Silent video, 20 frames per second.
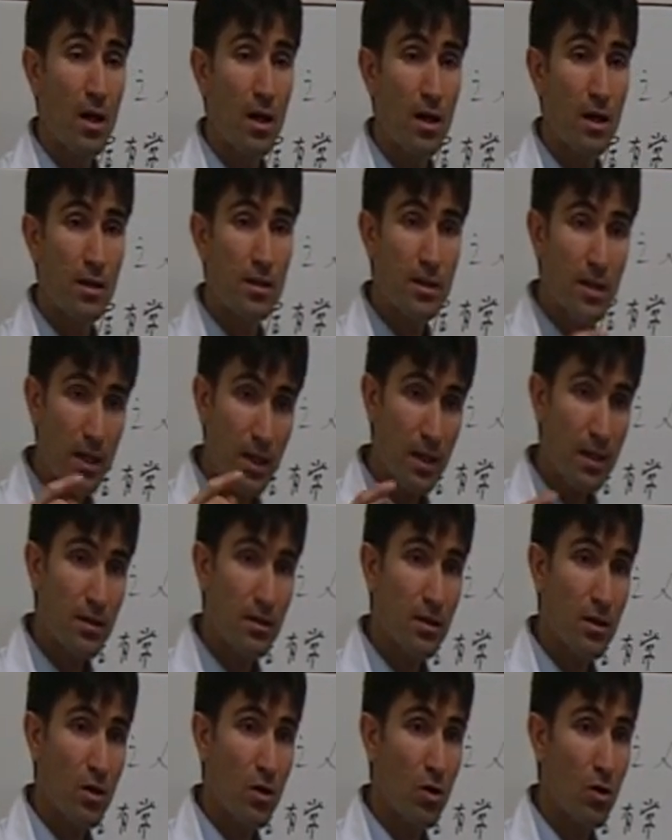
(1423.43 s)
At the end,
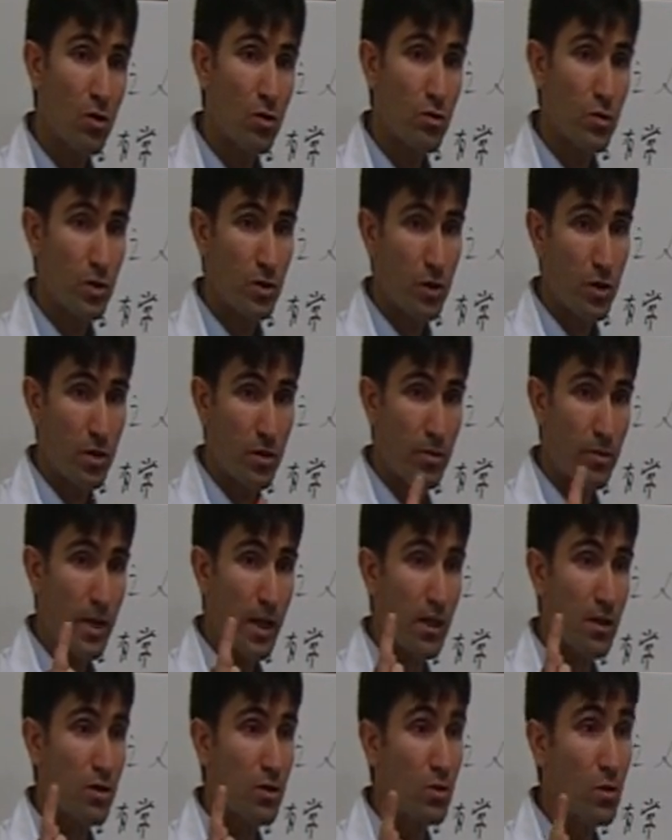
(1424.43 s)
they all return
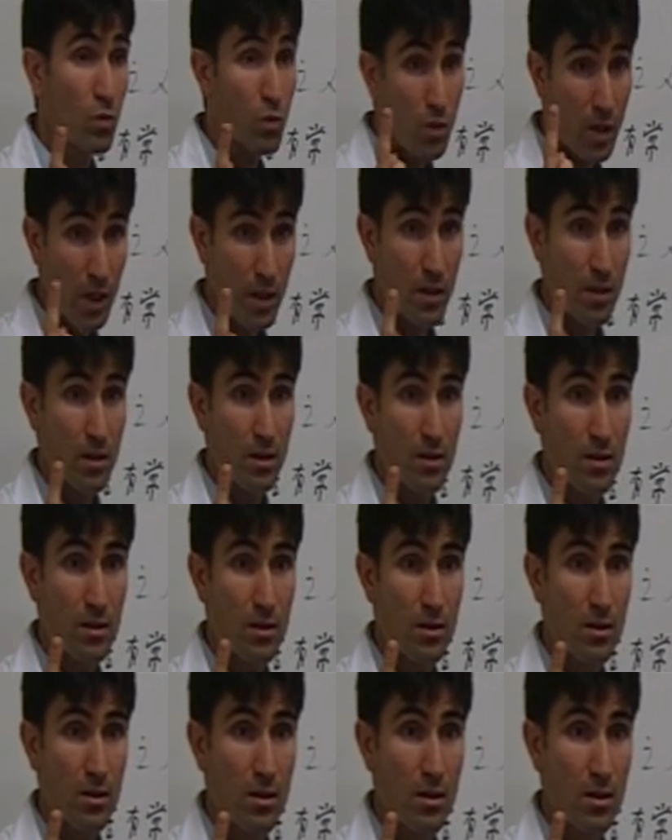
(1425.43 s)
back to 1,
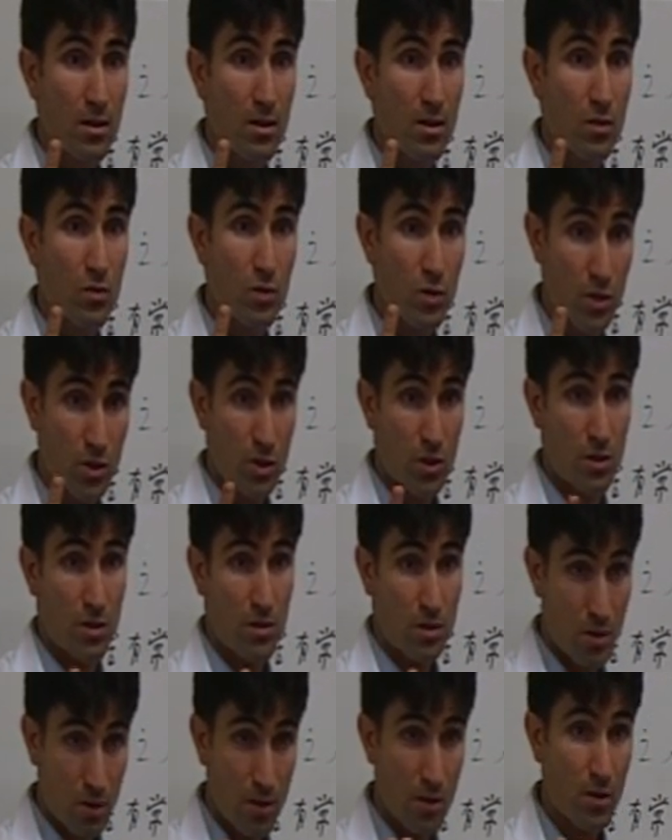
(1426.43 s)
which is
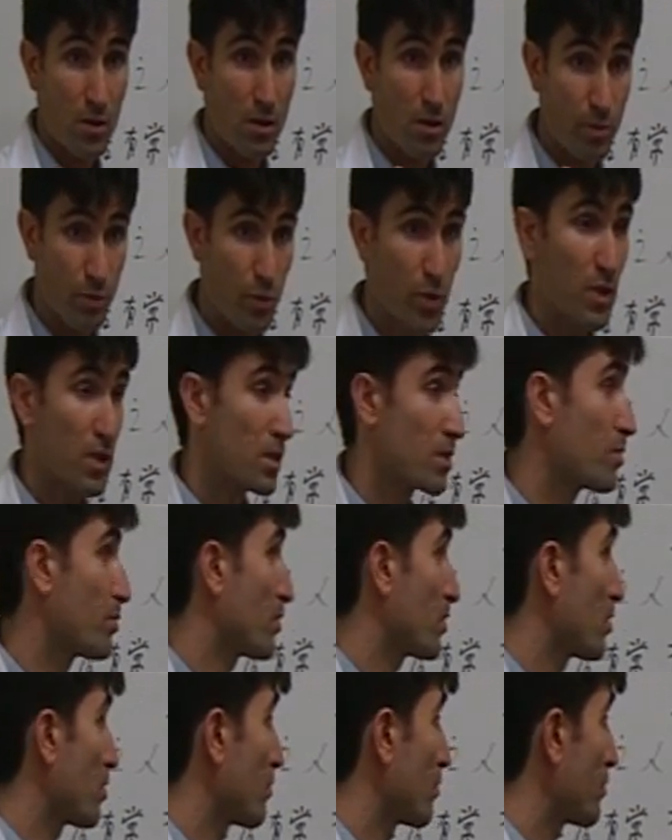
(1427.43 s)
the
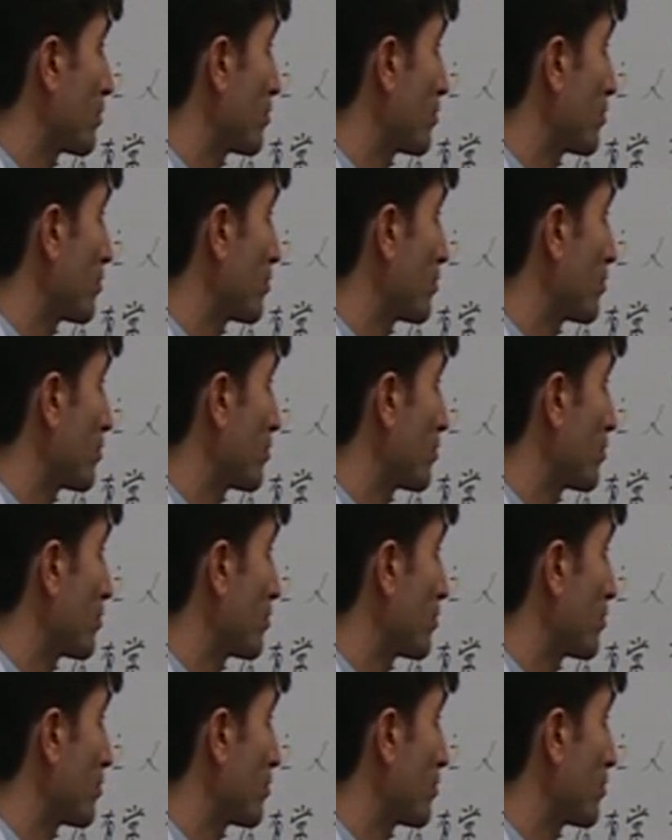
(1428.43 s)
principle